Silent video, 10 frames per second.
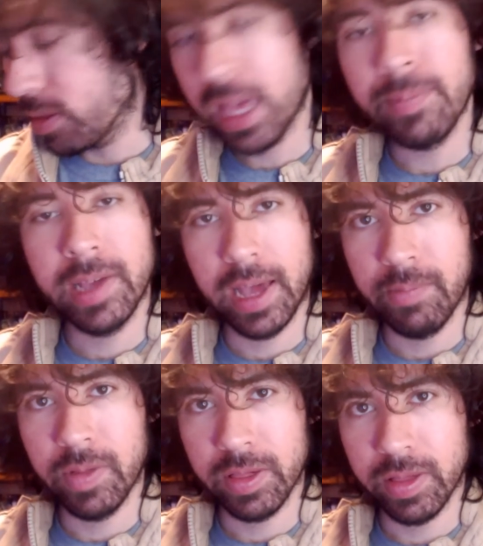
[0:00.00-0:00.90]
same
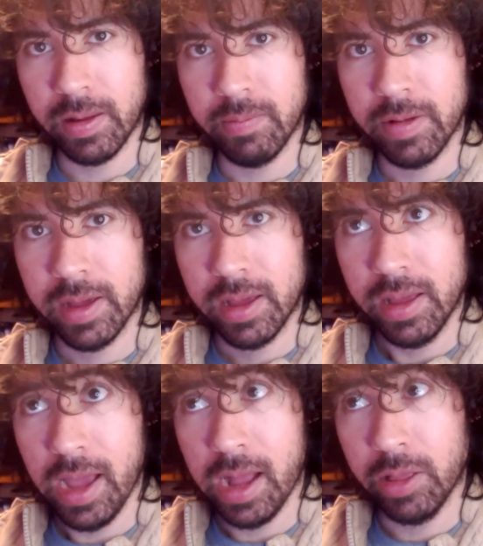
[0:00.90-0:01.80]
game, they said,
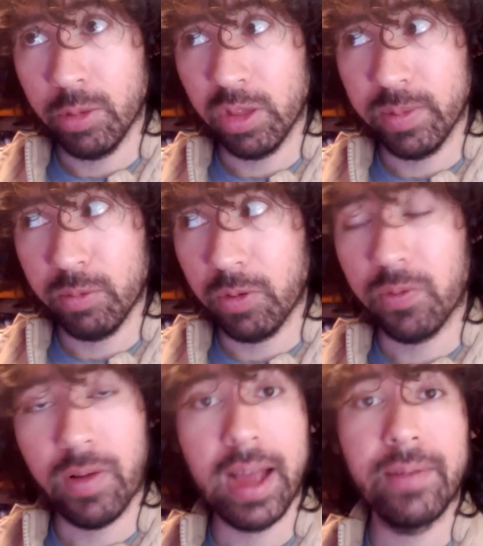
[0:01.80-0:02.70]
and it's supposed to be a
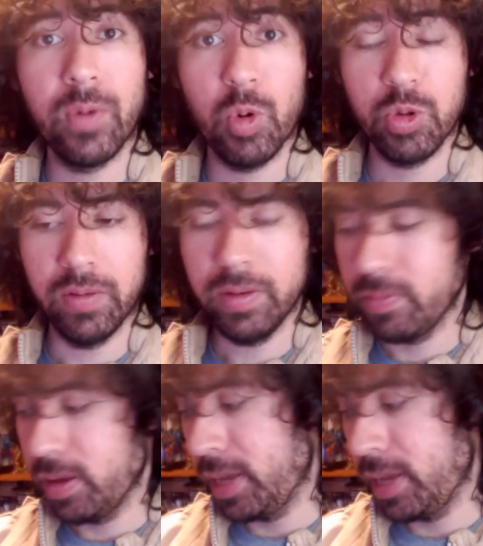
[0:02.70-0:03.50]
refined version of it.